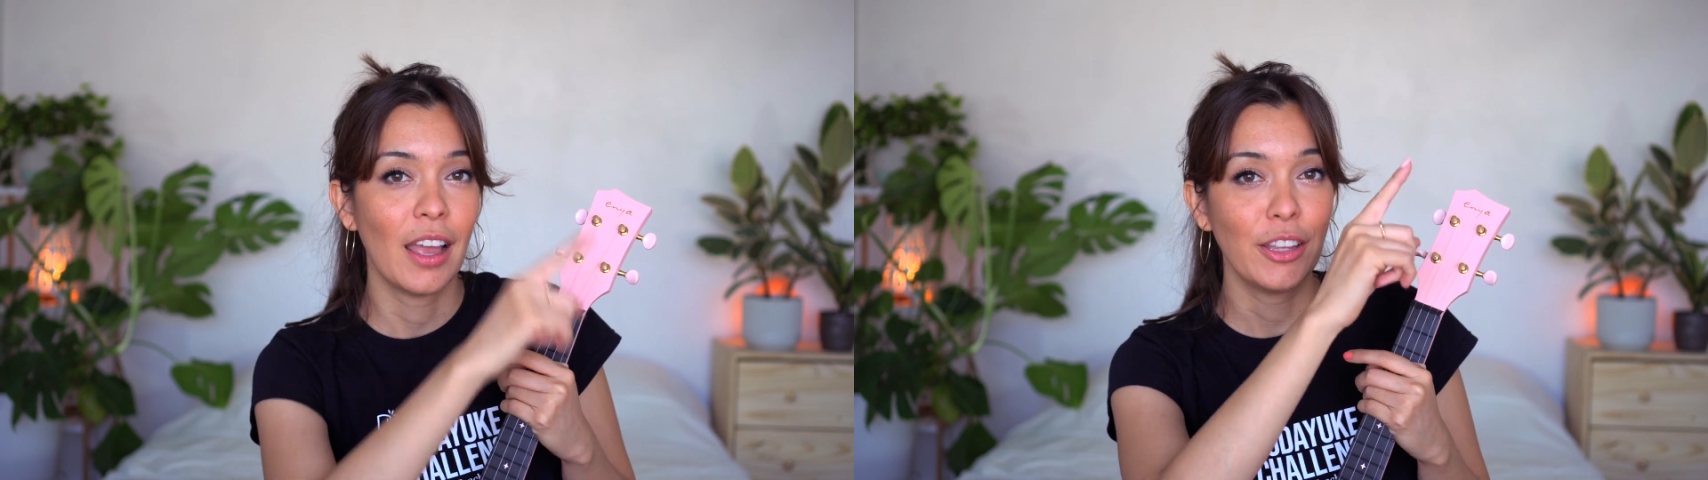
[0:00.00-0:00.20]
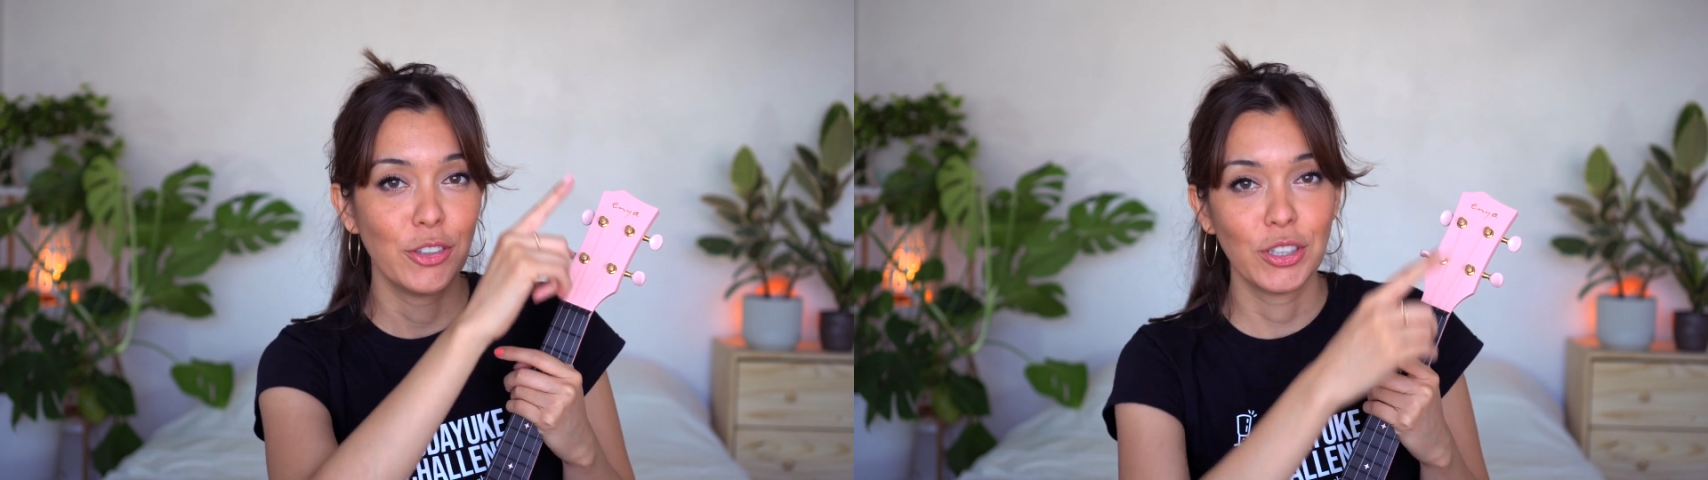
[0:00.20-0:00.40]

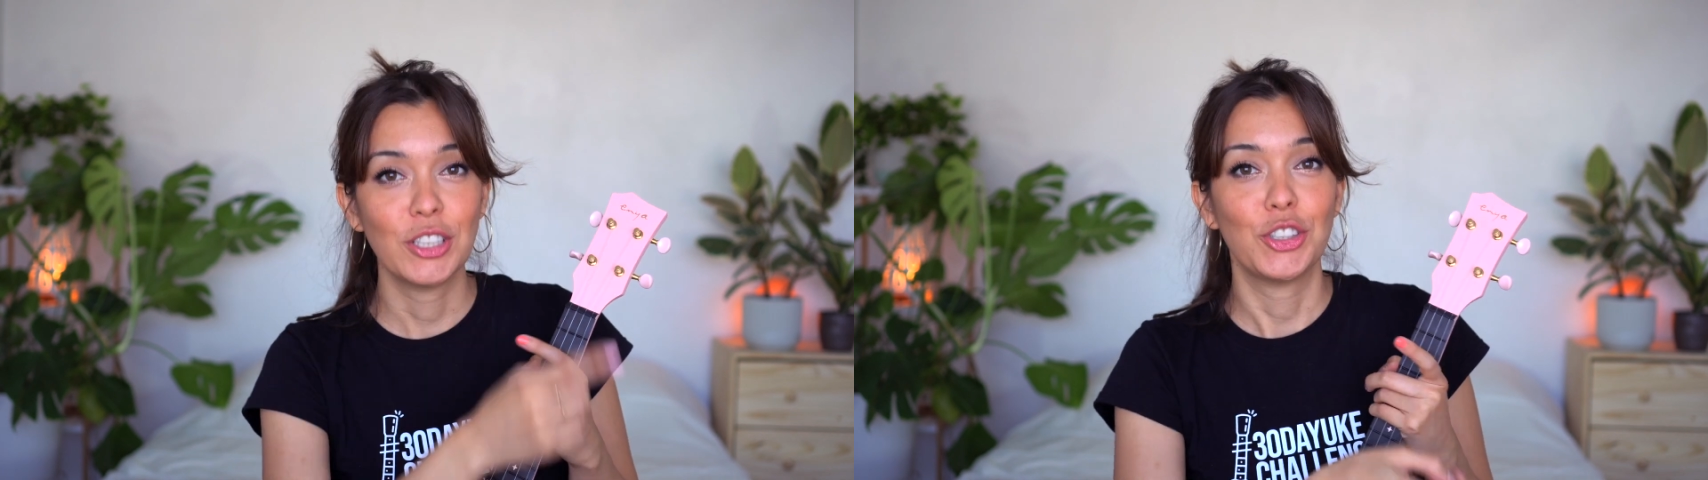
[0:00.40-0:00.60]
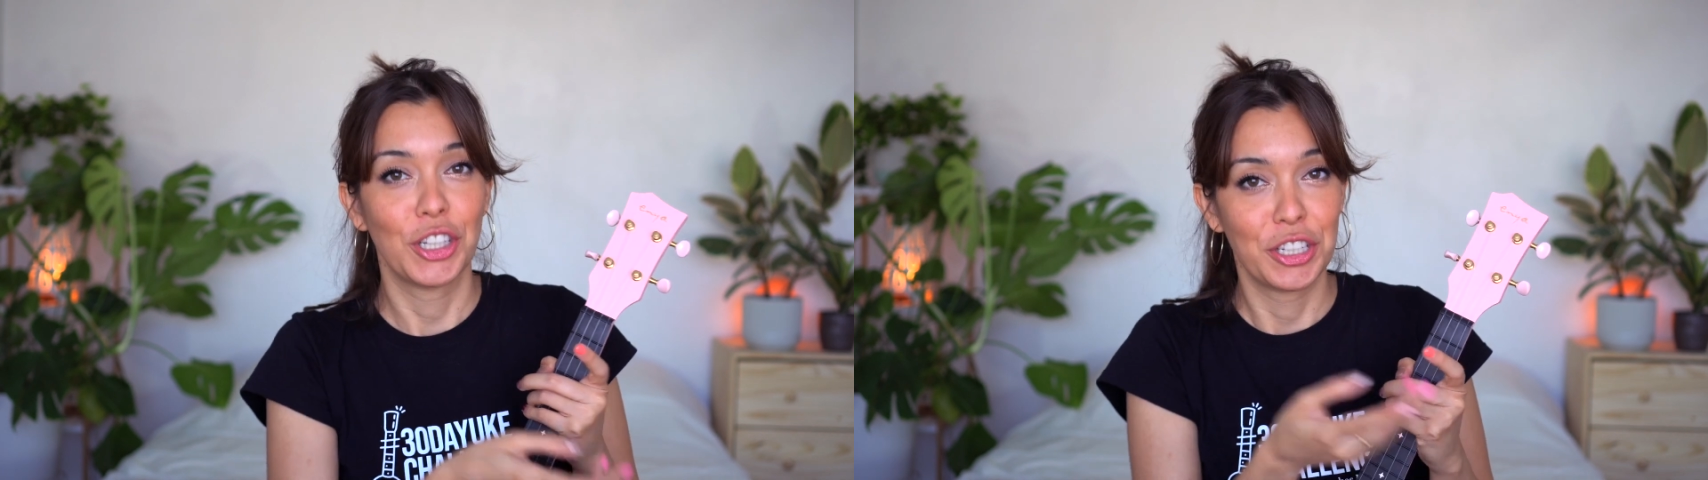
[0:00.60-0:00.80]
and you
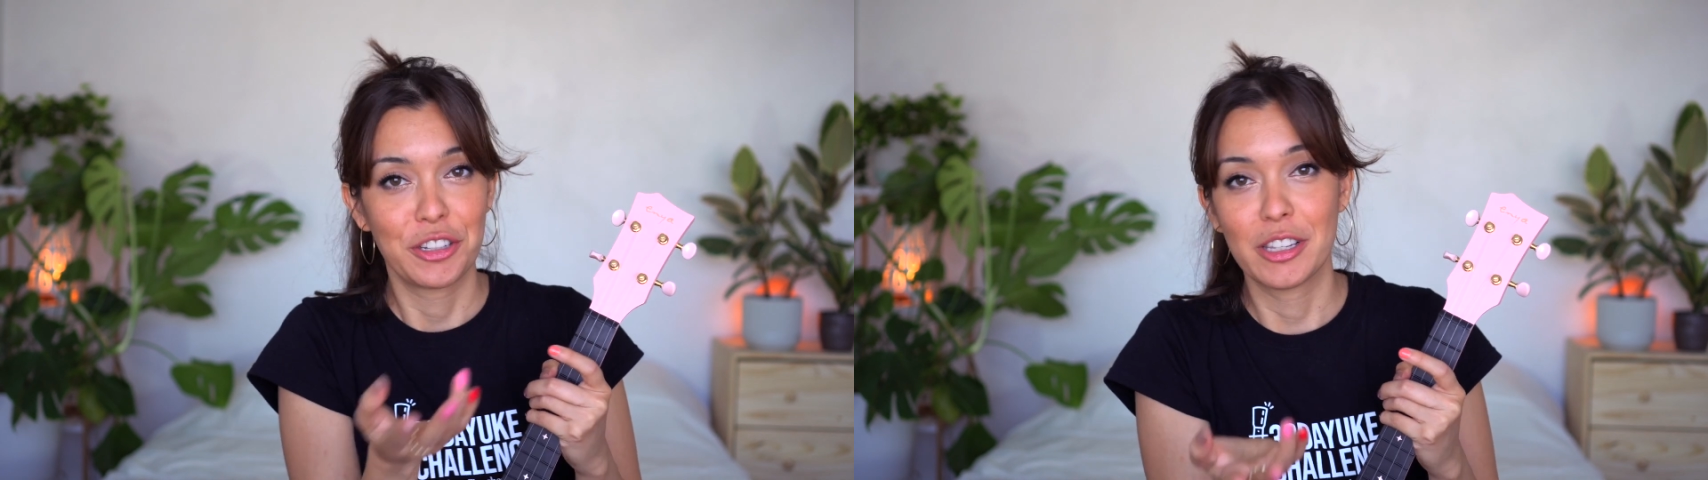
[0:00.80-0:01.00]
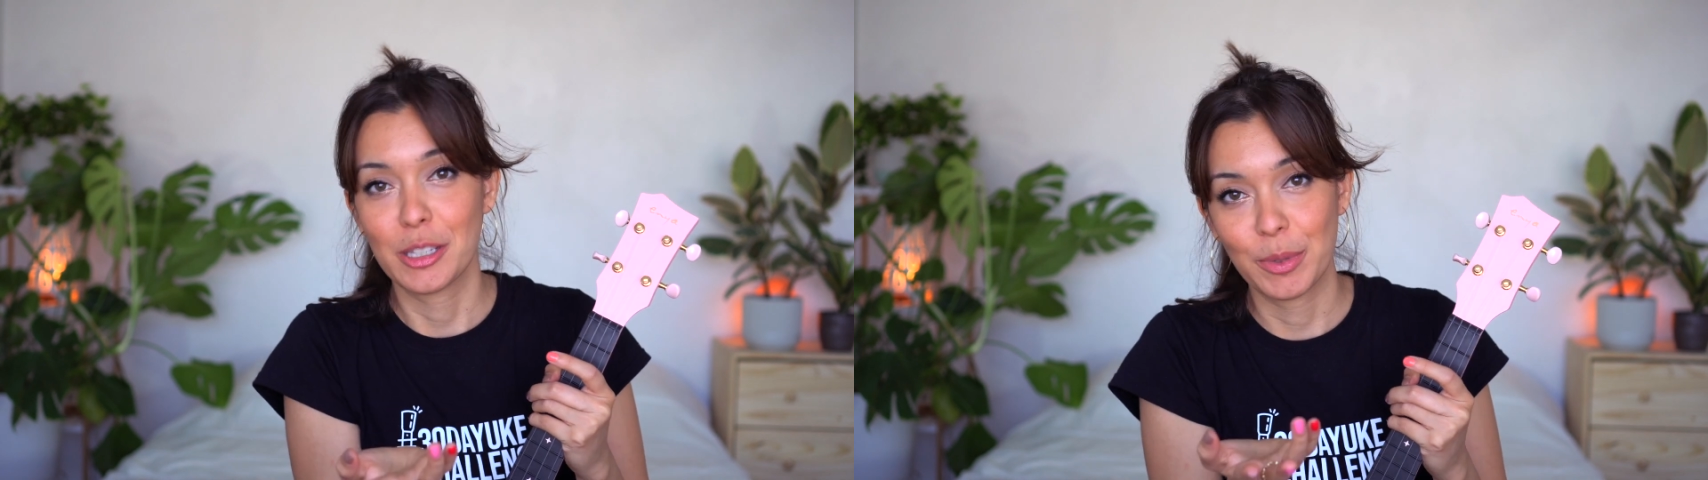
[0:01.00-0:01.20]
can
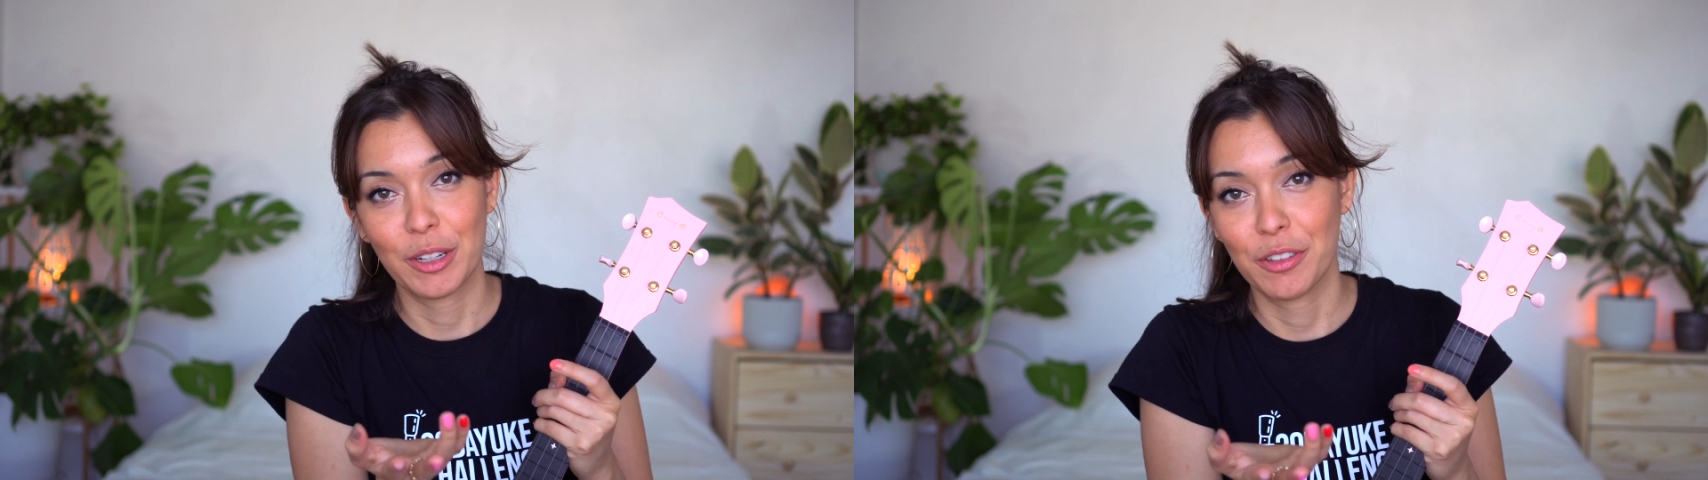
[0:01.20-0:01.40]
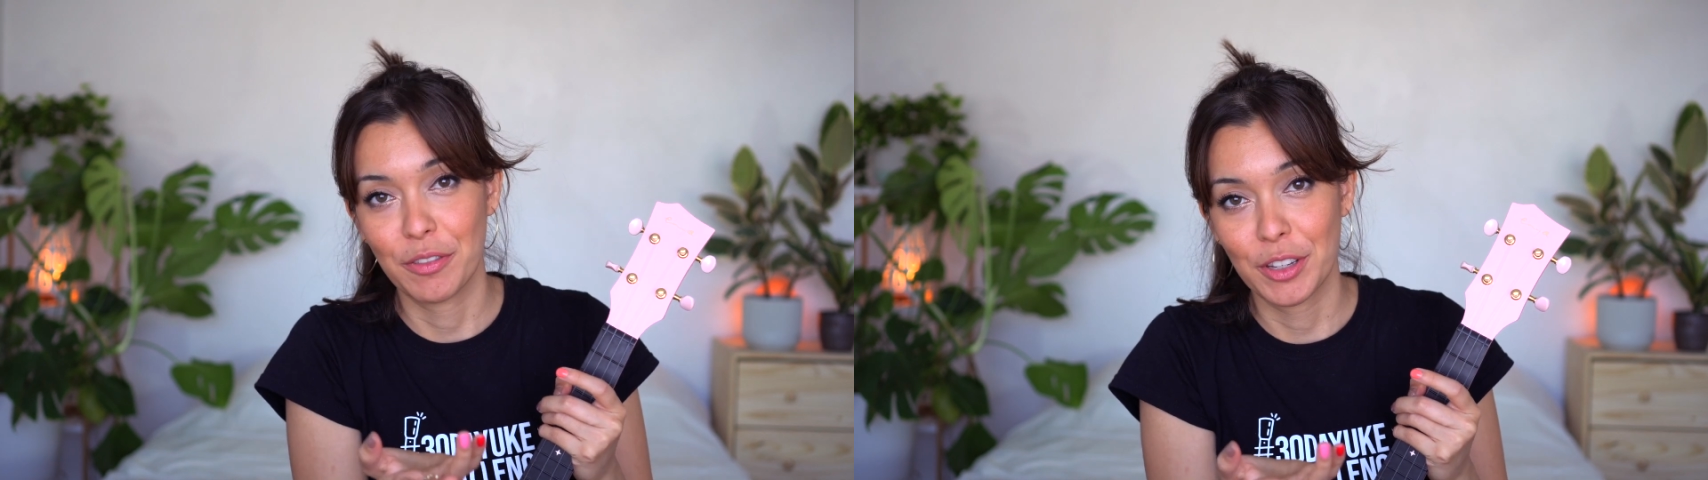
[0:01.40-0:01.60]
change the
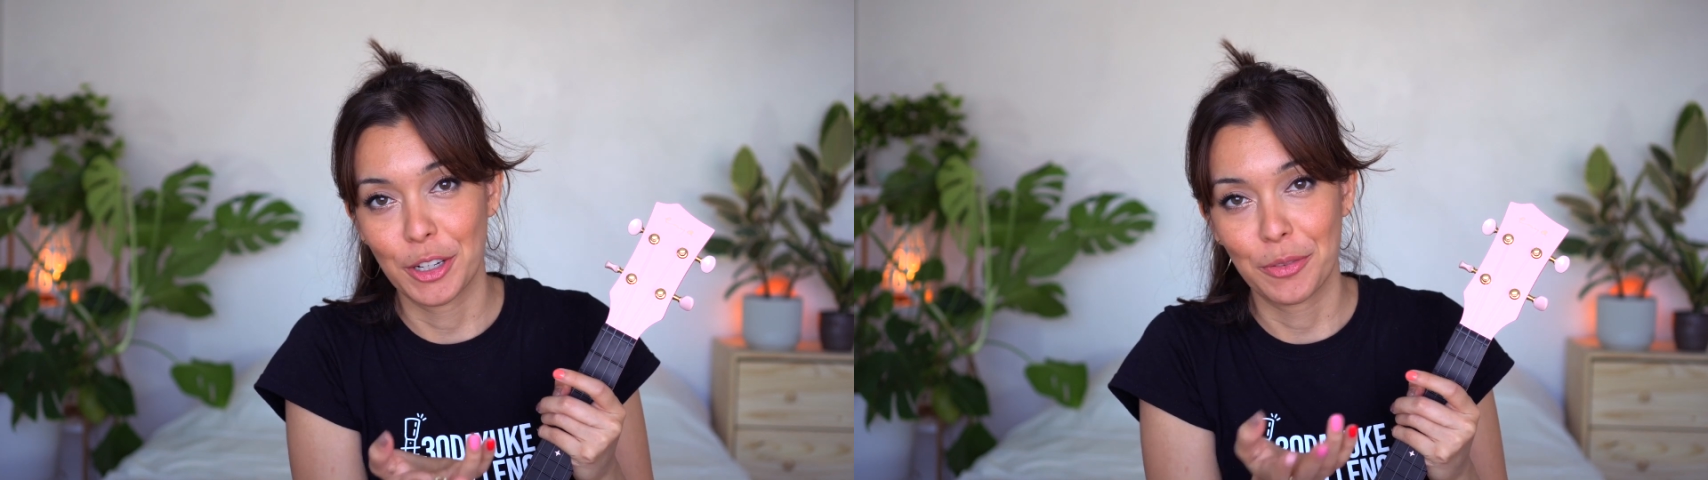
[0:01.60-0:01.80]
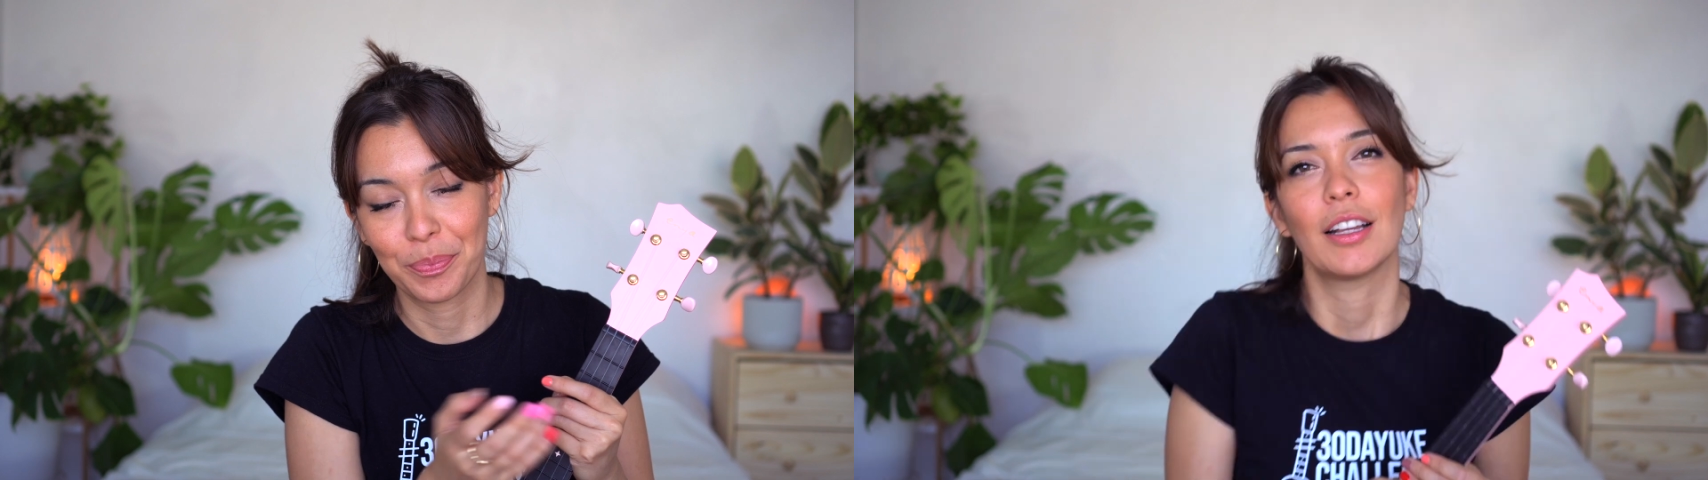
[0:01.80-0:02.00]
speed of the
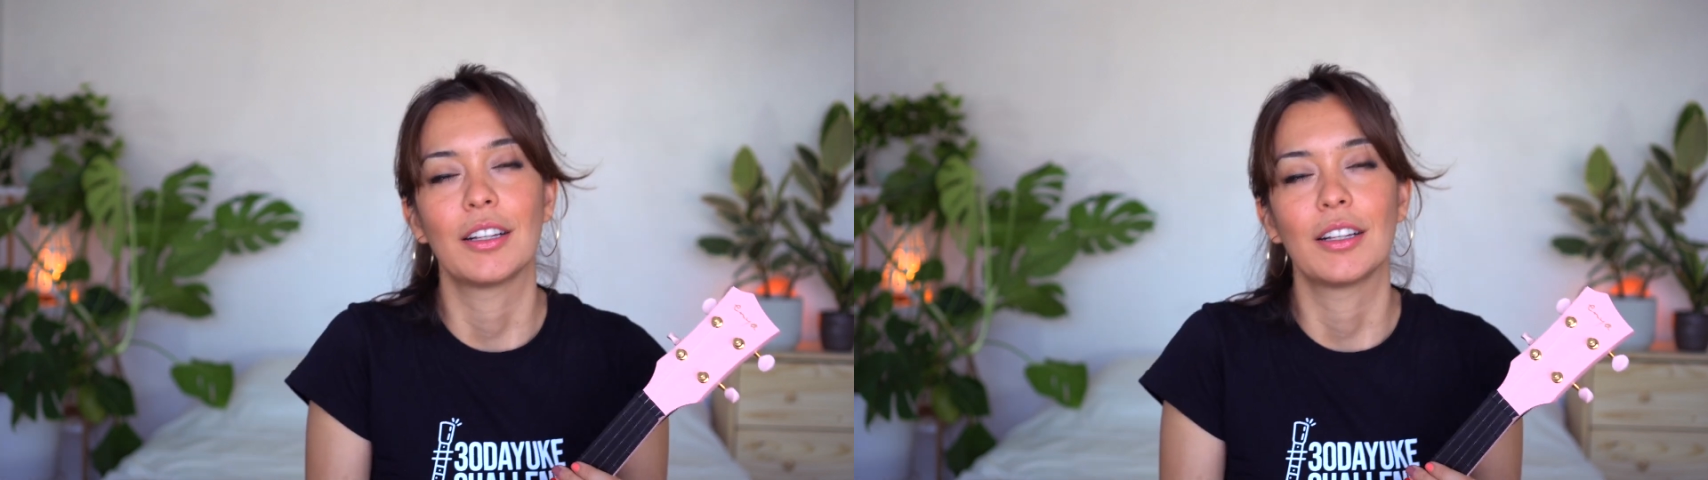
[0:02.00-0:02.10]
video.